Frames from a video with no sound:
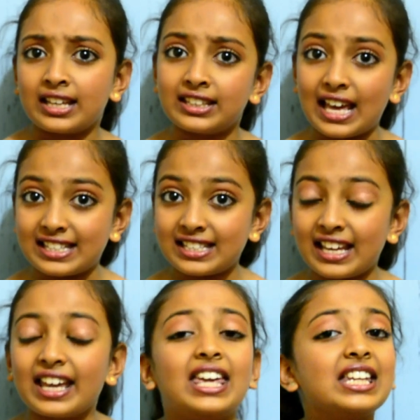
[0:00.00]
Yes.
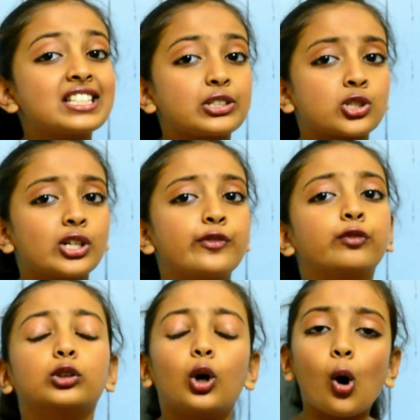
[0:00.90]
It's a treat
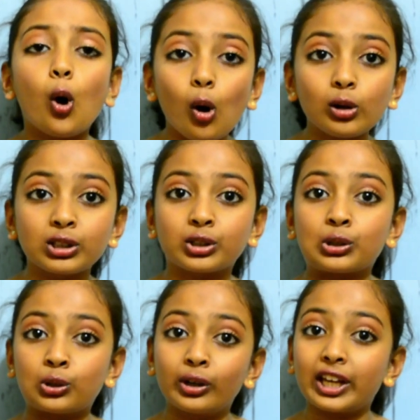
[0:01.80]
for all the
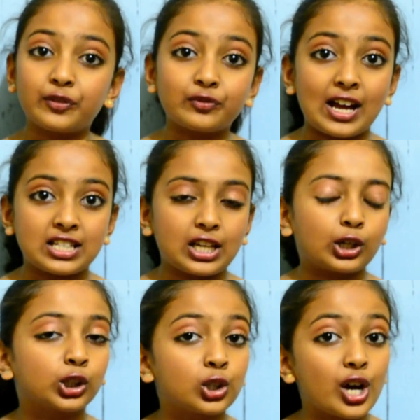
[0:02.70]
cricket fans
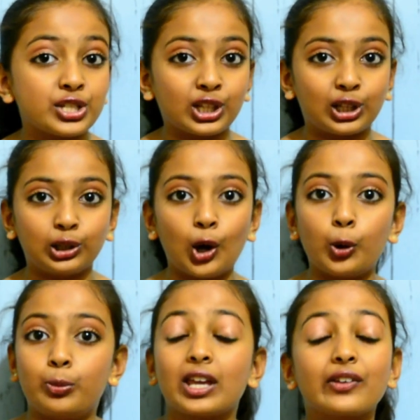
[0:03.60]
across the
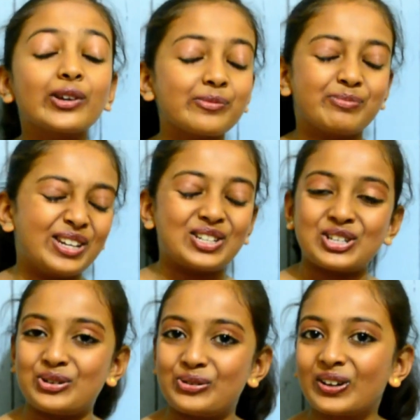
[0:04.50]
globe, even me
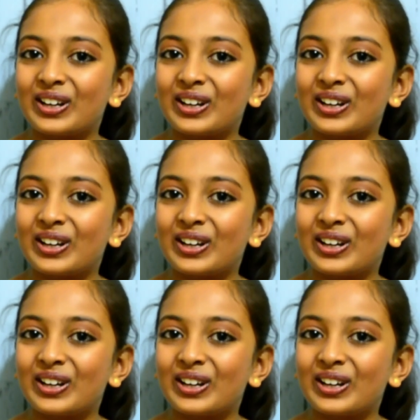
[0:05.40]
too.